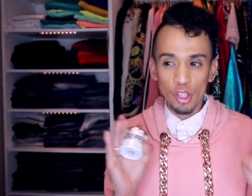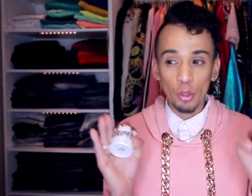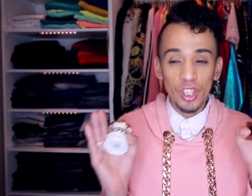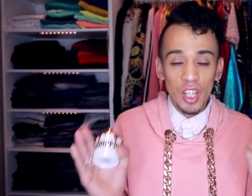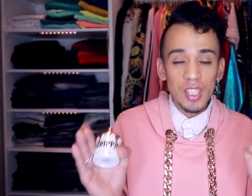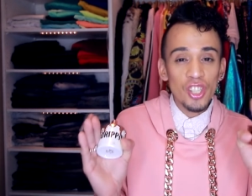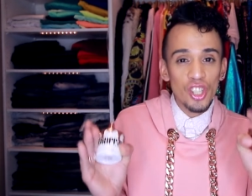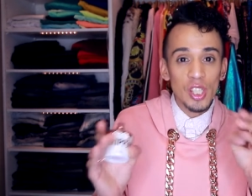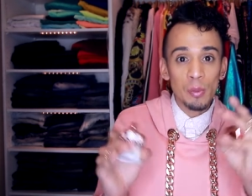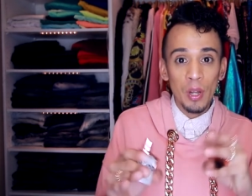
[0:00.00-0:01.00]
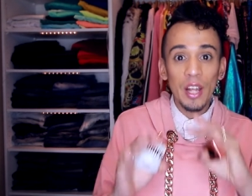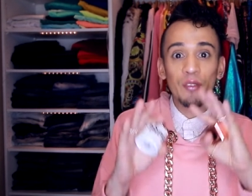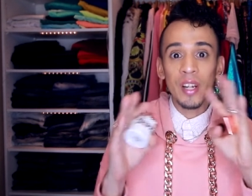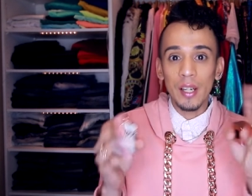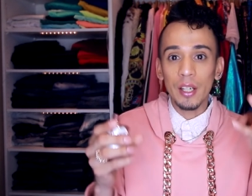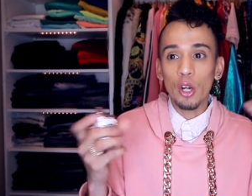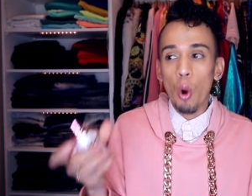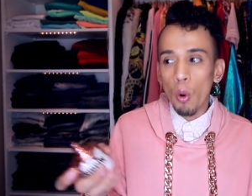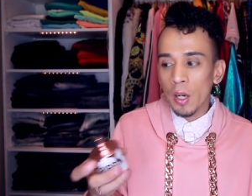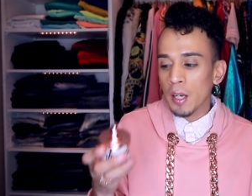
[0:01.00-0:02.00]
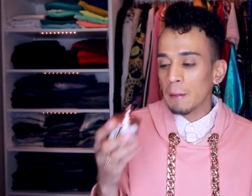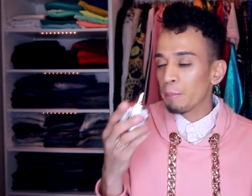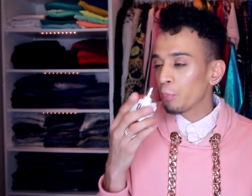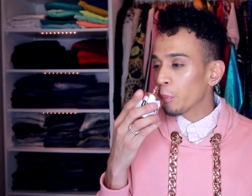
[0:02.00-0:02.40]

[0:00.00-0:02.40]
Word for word: so it doesn't just smell like vanilla and coconut.